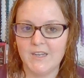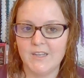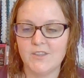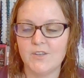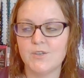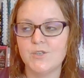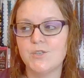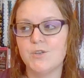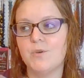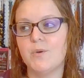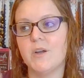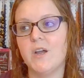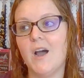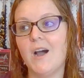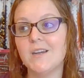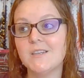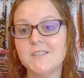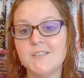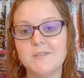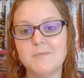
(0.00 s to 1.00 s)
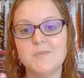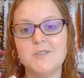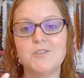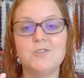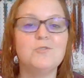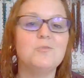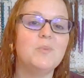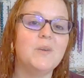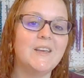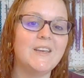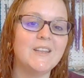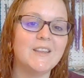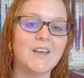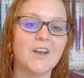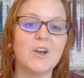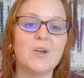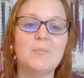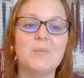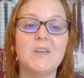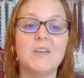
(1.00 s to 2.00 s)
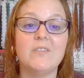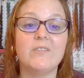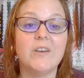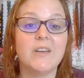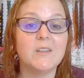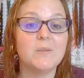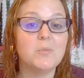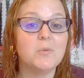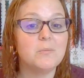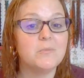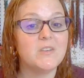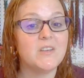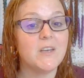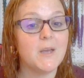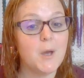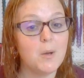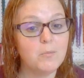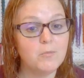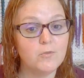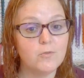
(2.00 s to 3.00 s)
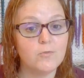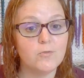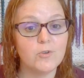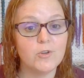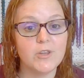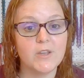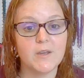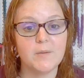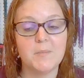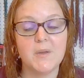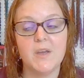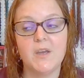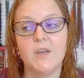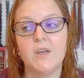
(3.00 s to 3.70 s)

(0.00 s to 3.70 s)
They're so accustomed to you being there and being available and being helpful for them.